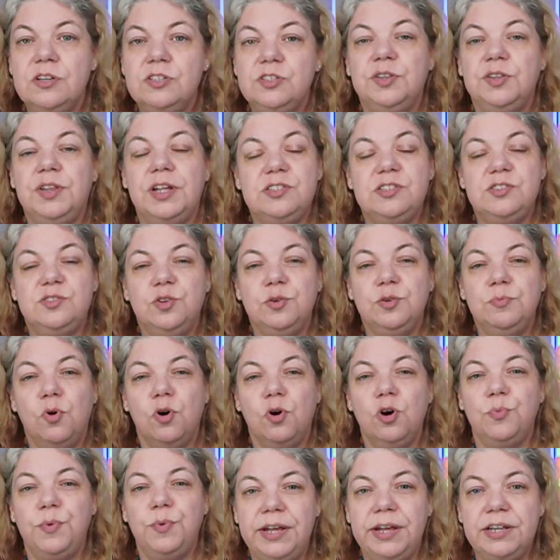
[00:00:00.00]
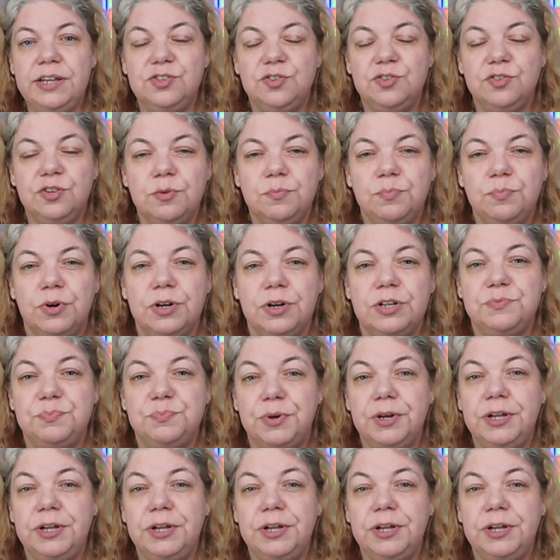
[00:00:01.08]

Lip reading: So that's 2 more ways you can put